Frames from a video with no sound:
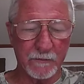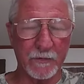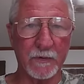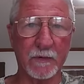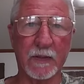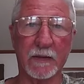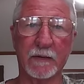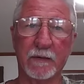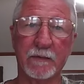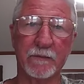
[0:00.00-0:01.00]
So they're like,
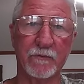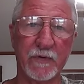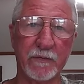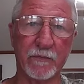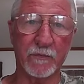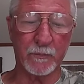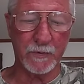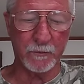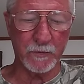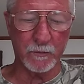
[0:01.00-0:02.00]
Jesus,
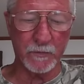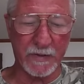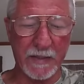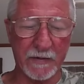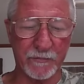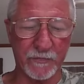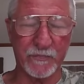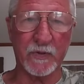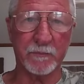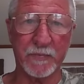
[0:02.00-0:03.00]
we, we want to ask you
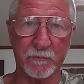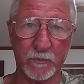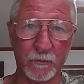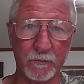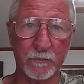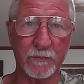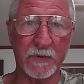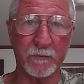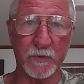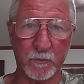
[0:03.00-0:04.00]
something, and,
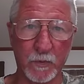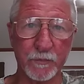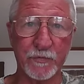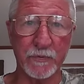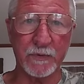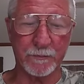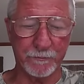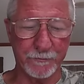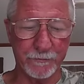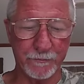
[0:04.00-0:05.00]
and we want you
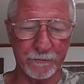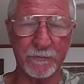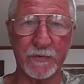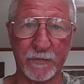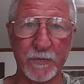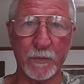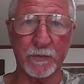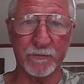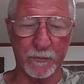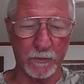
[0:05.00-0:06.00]
to, to
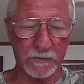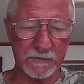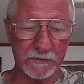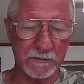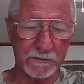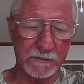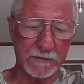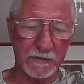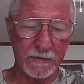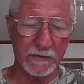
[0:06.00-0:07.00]
do it for us.
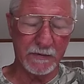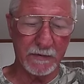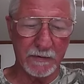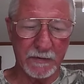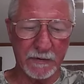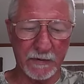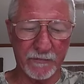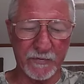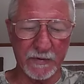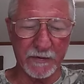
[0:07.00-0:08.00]
And
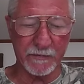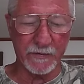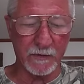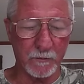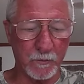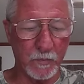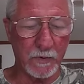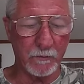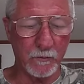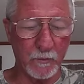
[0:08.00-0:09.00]
he said unto them,
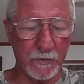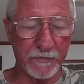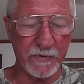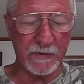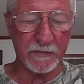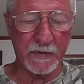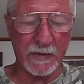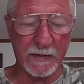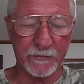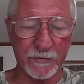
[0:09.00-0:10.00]
What would ye
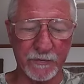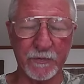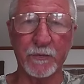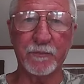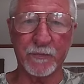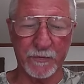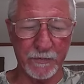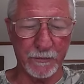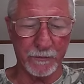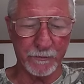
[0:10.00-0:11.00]
that I should do for
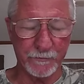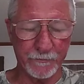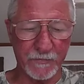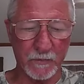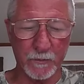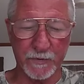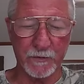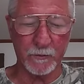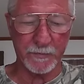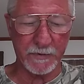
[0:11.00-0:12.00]
you? What do
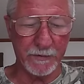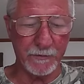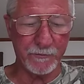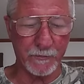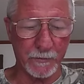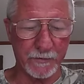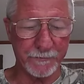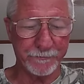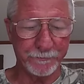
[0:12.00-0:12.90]
you want me to do for you?